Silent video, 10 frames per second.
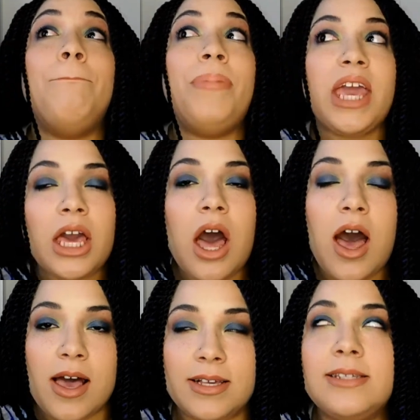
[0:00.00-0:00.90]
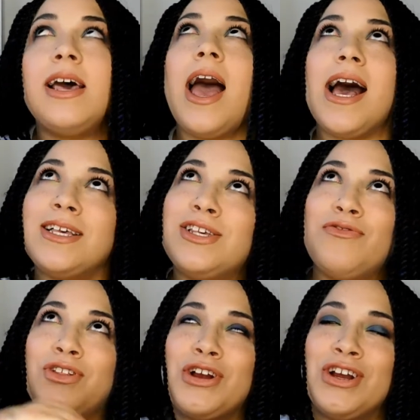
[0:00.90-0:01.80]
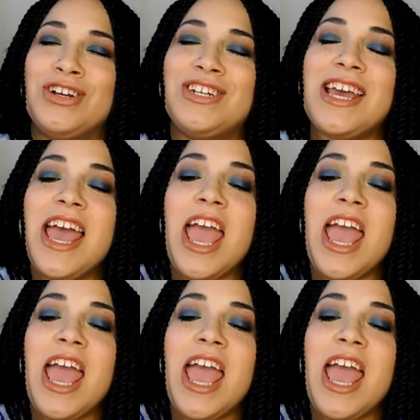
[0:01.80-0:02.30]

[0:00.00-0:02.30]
because, as I've learned